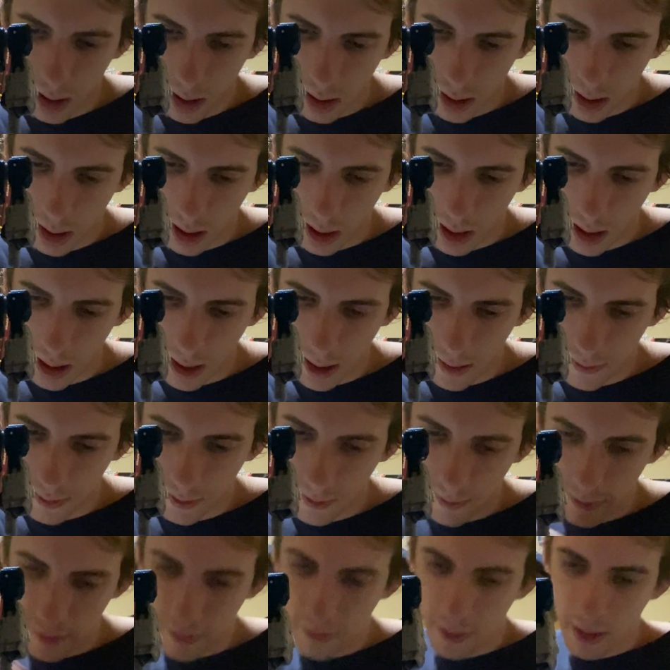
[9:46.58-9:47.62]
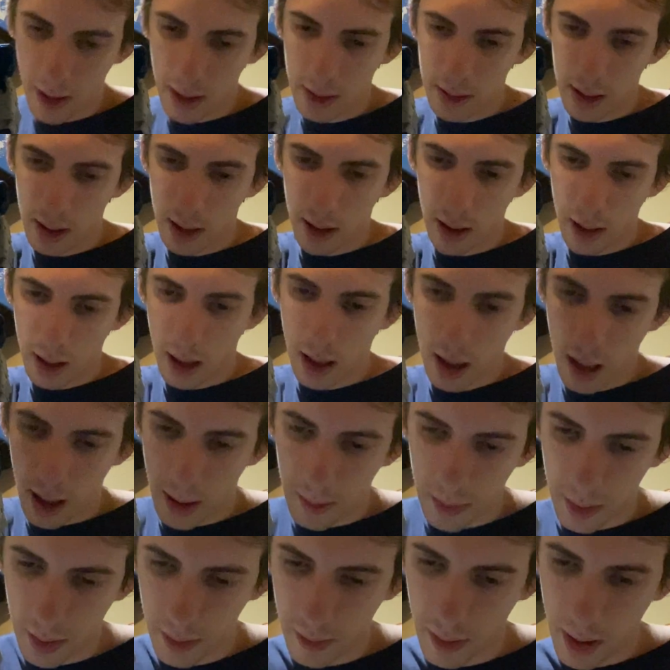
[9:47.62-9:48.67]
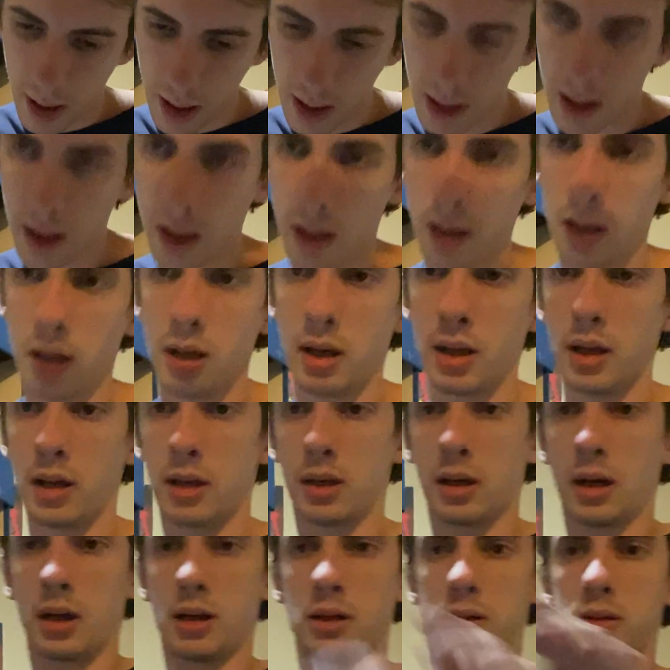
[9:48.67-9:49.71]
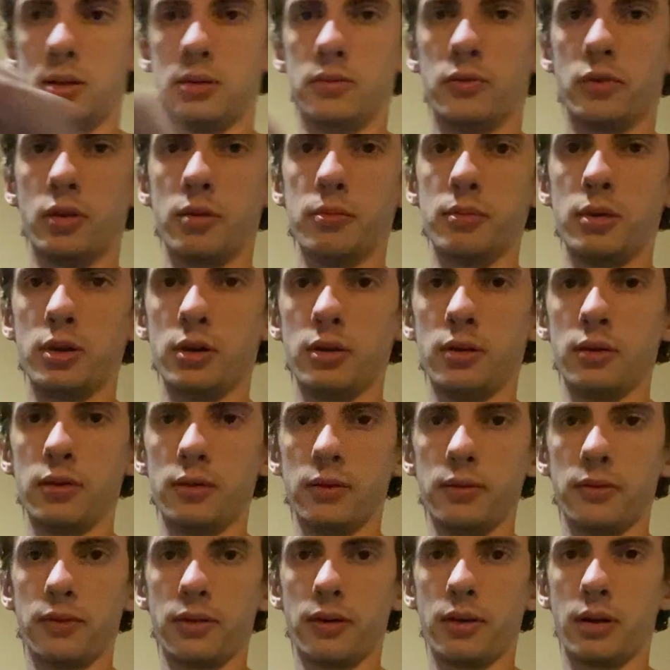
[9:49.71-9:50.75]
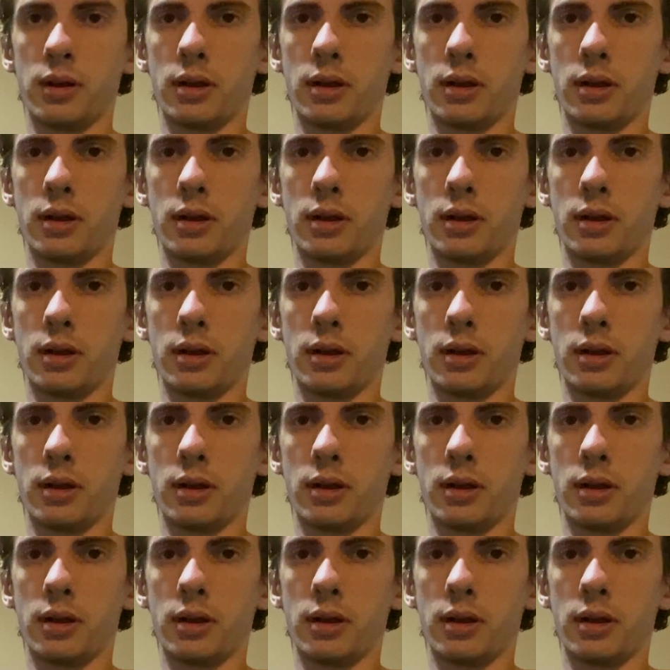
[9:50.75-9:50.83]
gotta have him facing up, right? You gotta remove